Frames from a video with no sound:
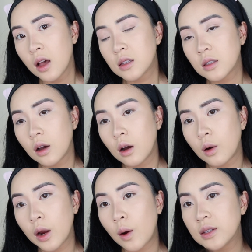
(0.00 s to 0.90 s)
So
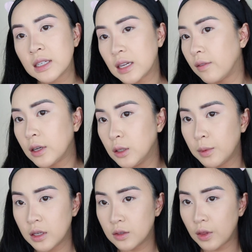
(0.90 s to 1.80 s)
I always like to have like
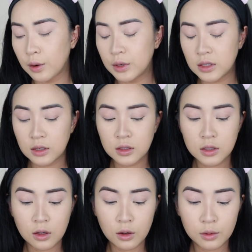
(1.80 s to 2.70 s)
duplicates for that reason.
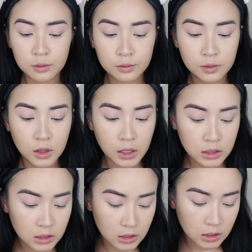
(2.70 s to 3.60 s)
So
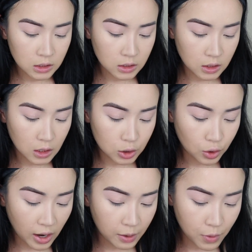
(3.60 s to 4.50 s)
let's
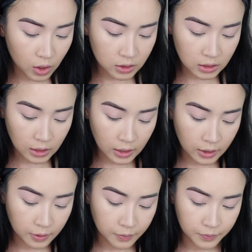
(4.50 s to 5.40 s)
try them all
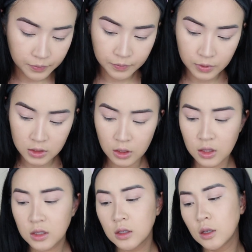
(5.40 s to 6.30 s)
today. So
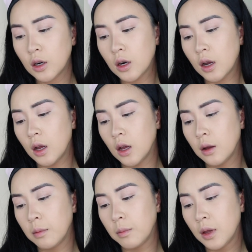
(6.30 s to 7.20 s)
this is her
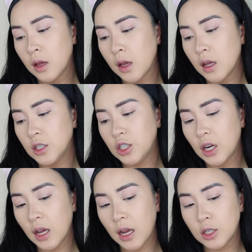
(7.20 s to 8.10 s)

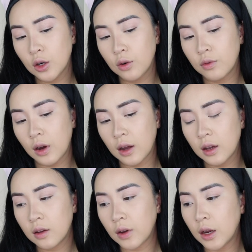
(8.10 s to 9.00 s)

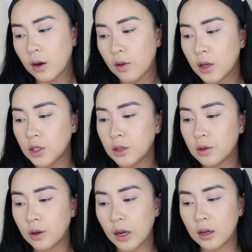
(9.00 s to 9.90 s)
JH05. I know that she
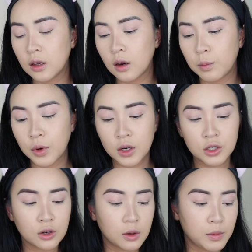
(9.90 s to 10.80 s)
created a
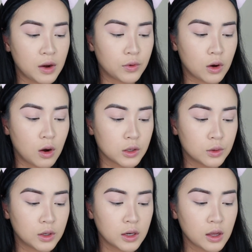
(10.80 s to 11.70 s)
brush meant for
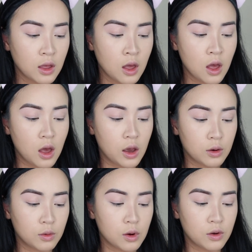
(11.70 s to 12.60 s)
contouring. I
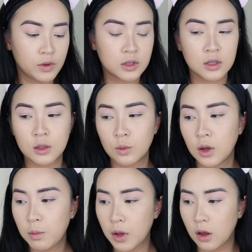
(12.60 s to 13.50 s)
don't know if it's this
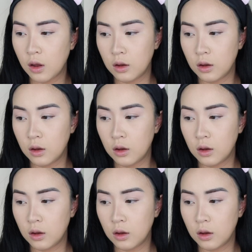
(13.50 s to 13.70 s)
one, but